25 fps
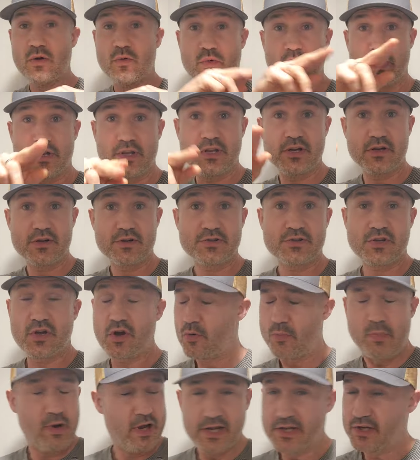where years
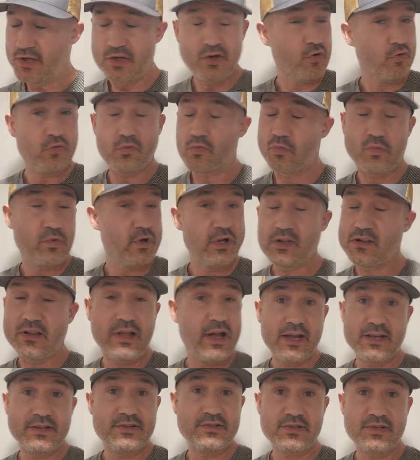go by and you don't
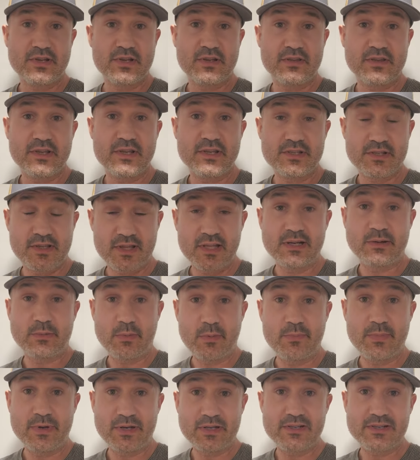realize this thing
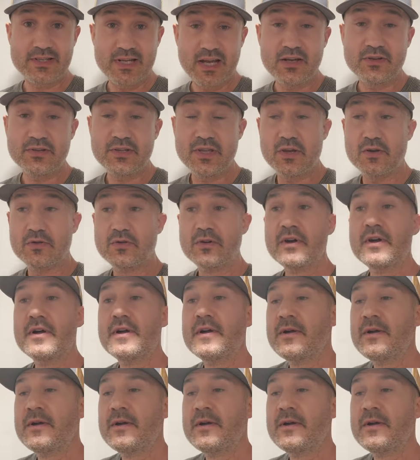I'm about to tell you